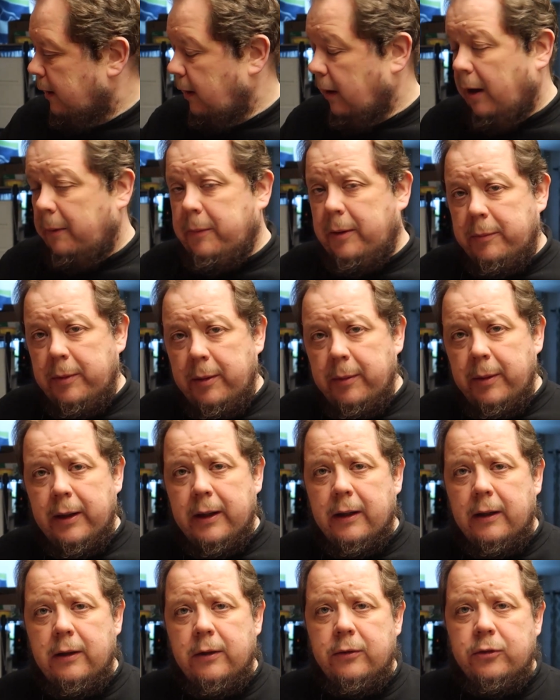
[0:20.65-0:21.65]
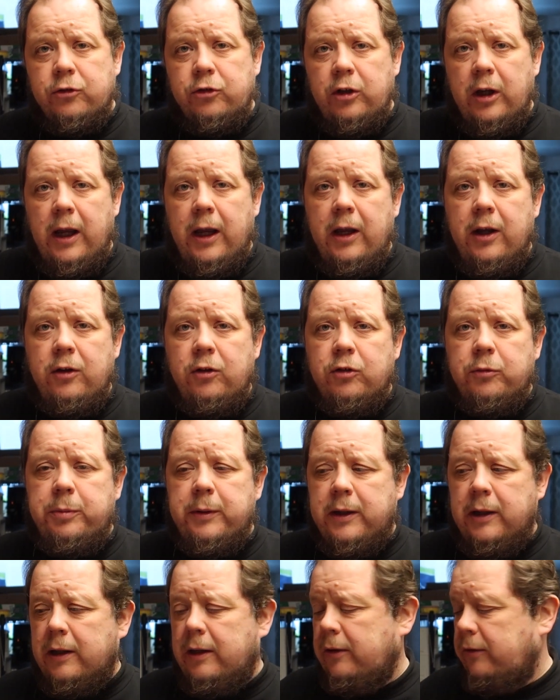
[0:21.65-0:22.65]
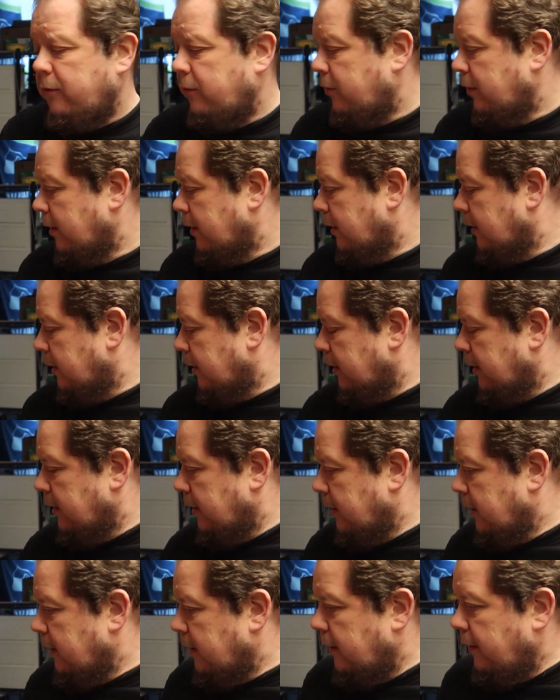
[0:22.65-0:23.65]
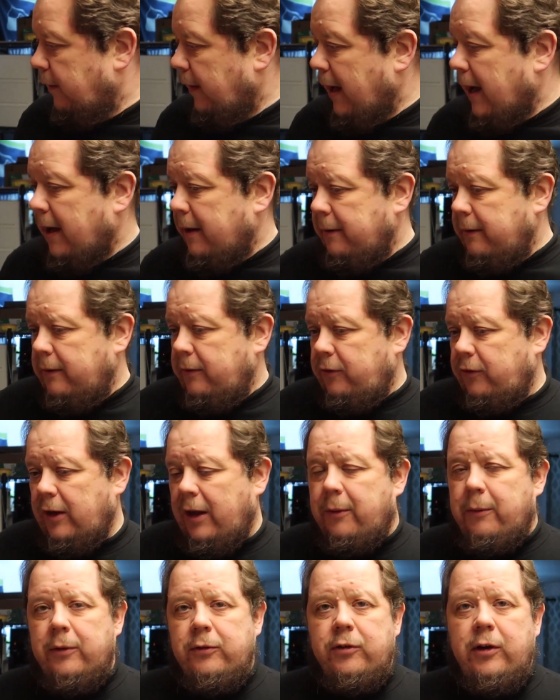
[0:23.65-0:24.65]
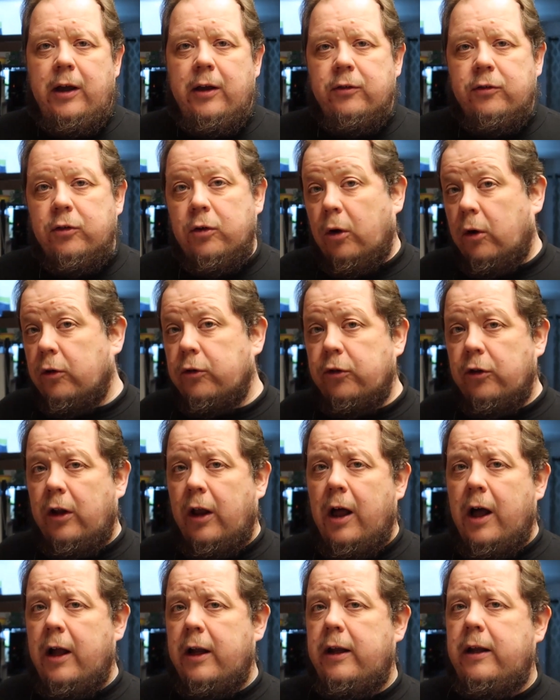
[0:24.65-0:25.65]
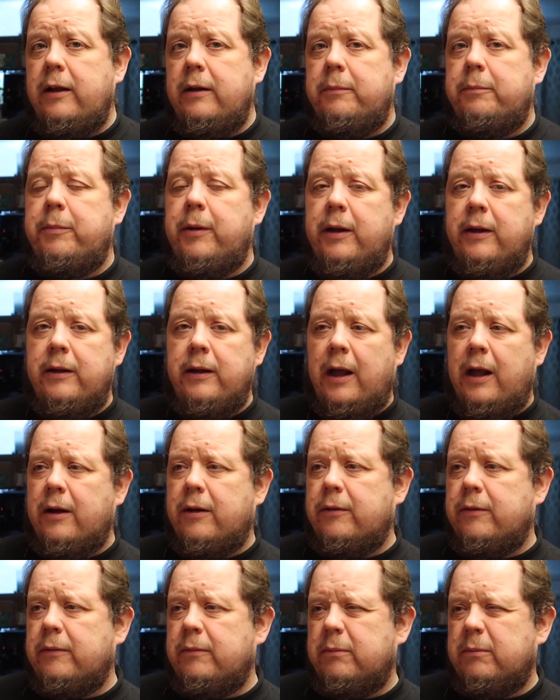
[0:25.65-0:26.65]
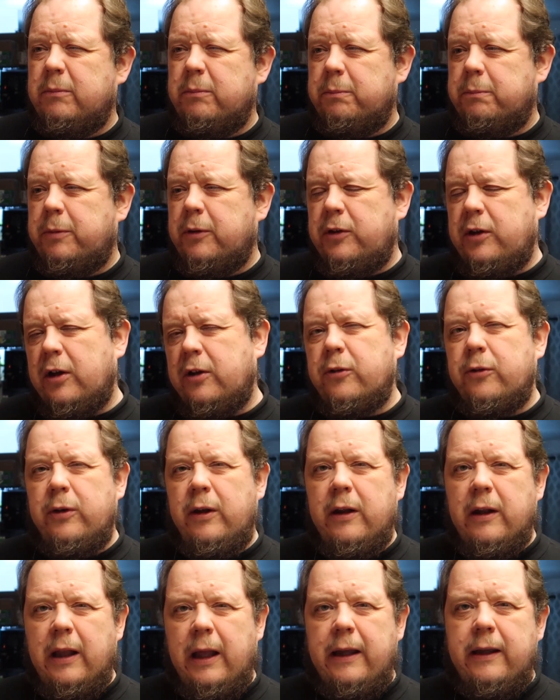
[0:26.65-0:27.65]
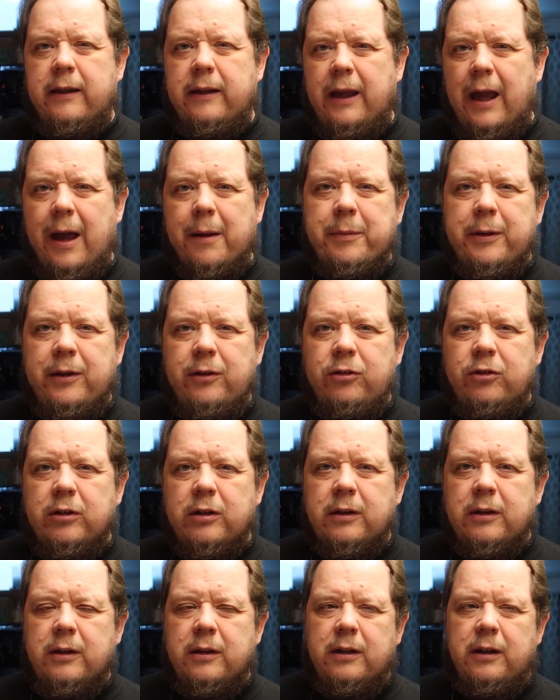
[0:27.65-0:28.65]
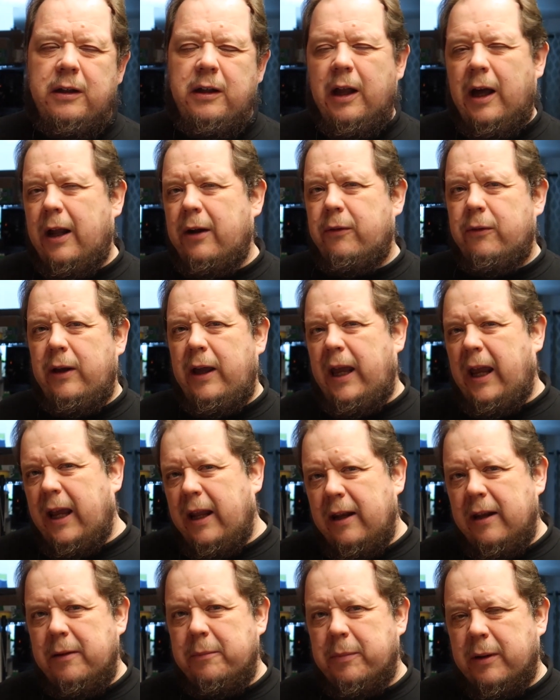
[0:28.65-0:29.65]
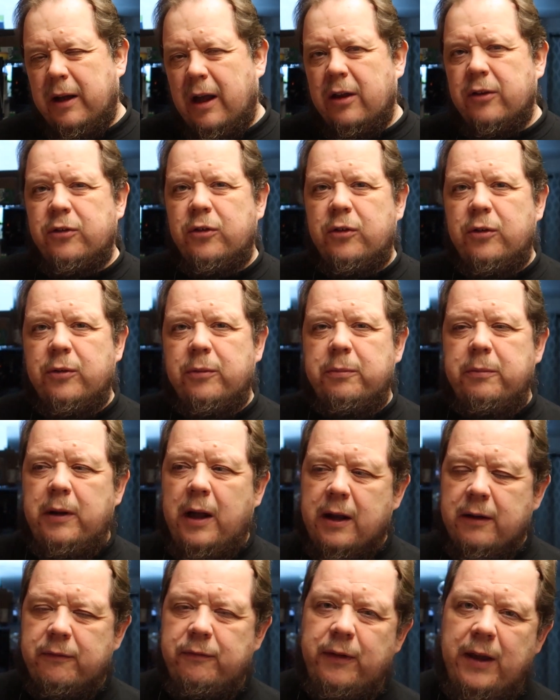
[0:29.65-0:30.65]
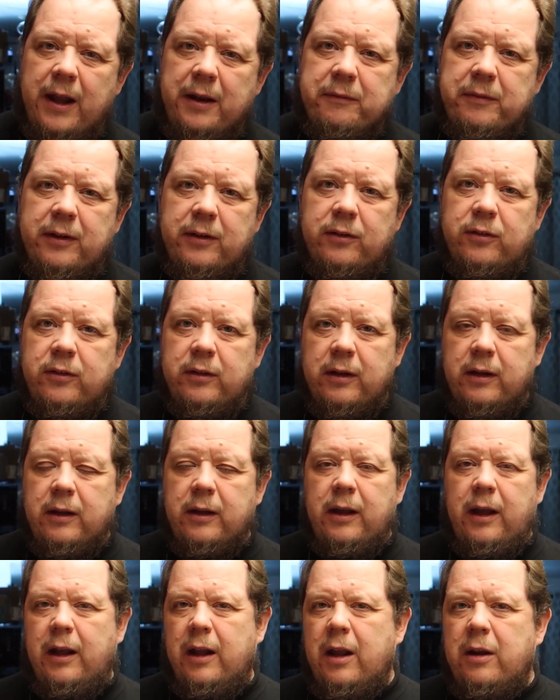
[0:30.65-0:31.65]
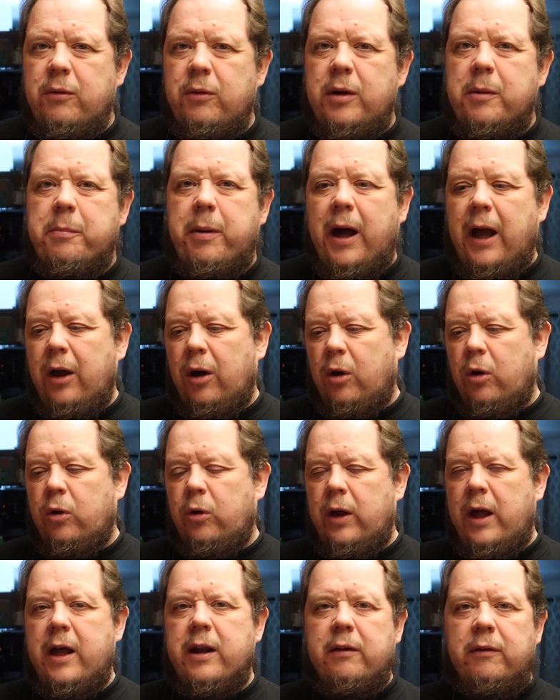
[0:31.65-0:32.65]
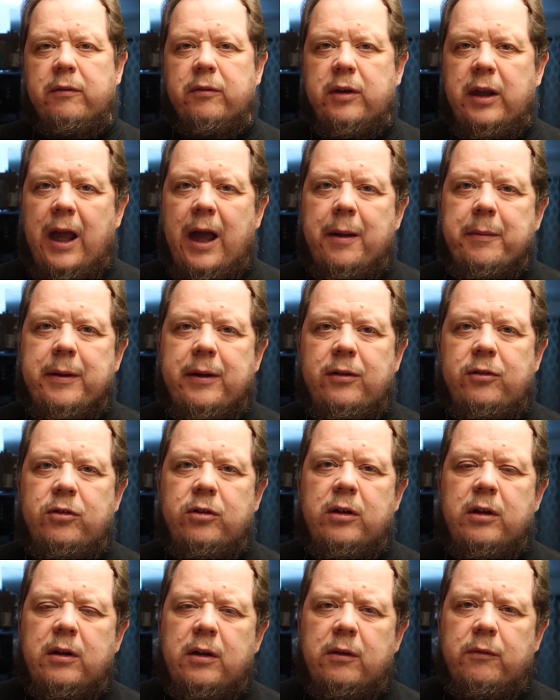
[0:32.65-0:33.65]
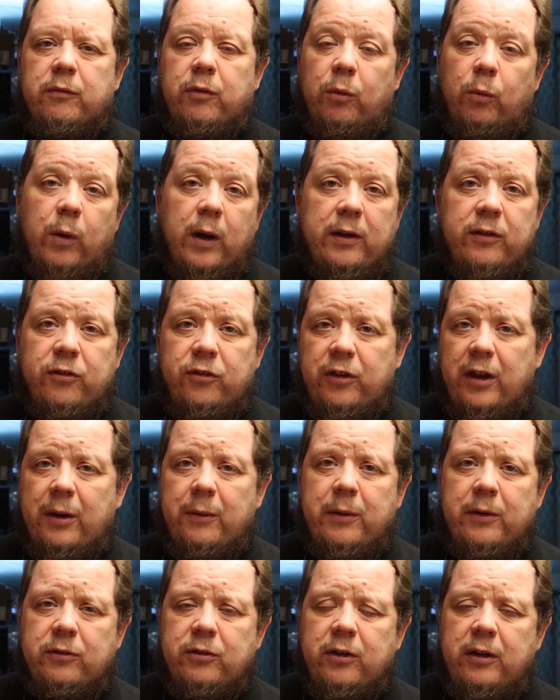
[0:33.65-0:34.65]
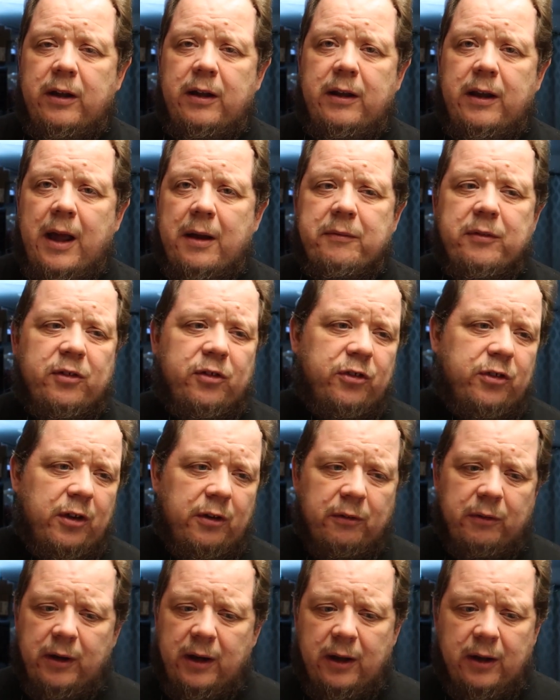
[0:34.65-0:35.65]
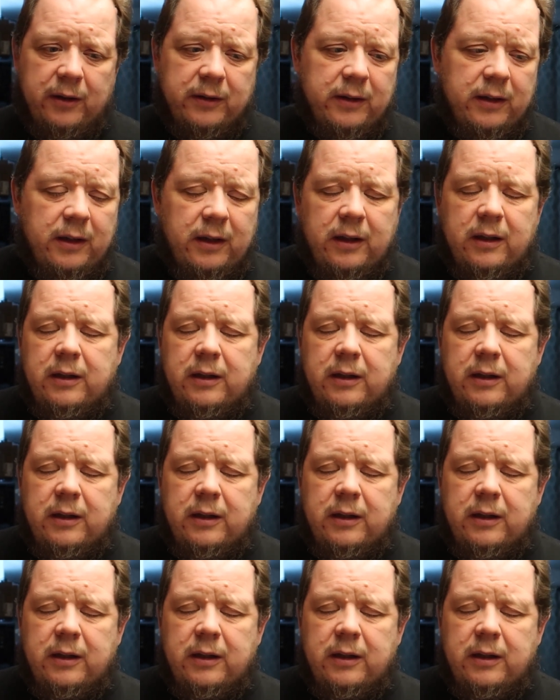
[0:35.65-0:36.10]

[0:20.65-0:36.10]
Now I'm gonna be making a little change because that sandwich has coleslaw on it, but I don't particularly like cabbage. No, I don't hate it, but I also am not a fan of it. And I don't want to buy a whole head of cabbage for one sandwich and then have it sit around